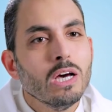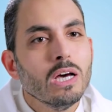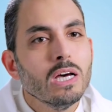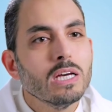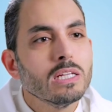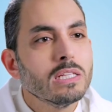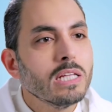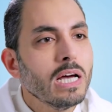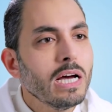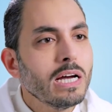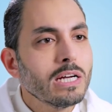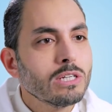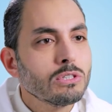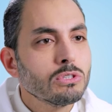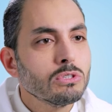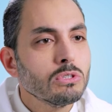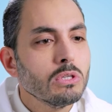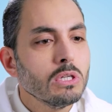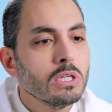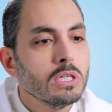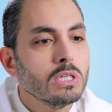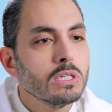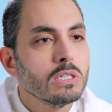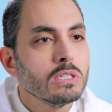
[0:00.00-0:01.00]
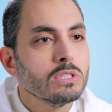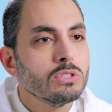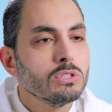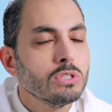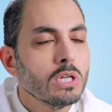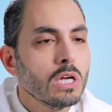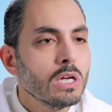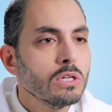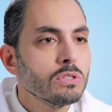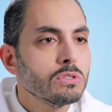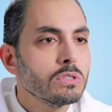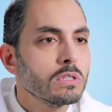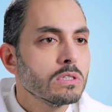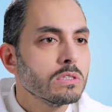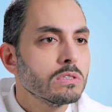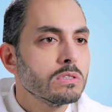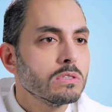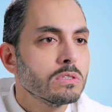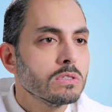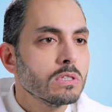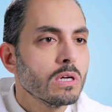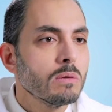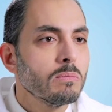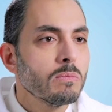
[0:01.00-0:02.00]
it actually changes
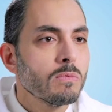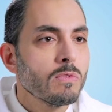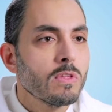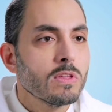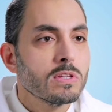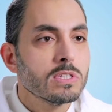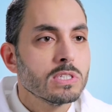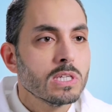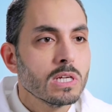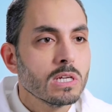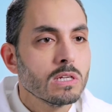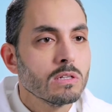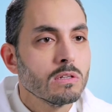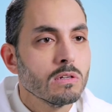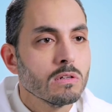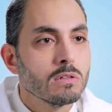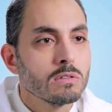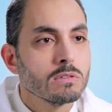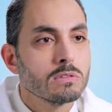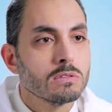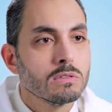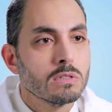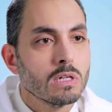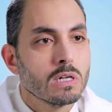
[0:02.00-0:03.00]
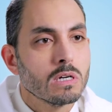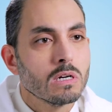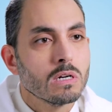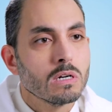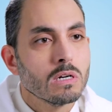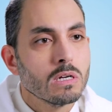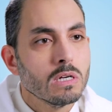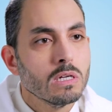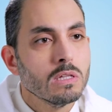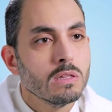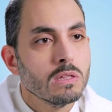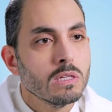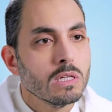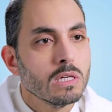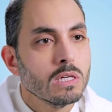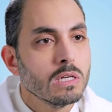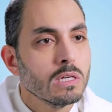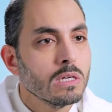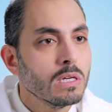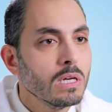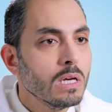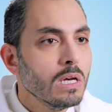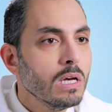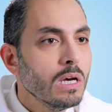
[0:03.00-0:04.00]
some of the signals that are in
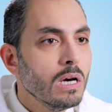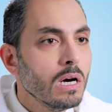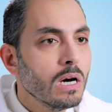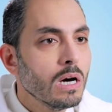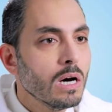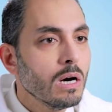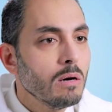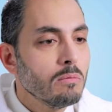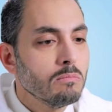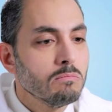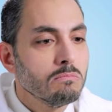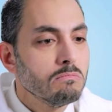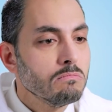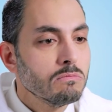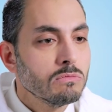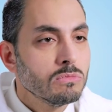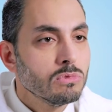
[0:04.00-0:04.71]
the um,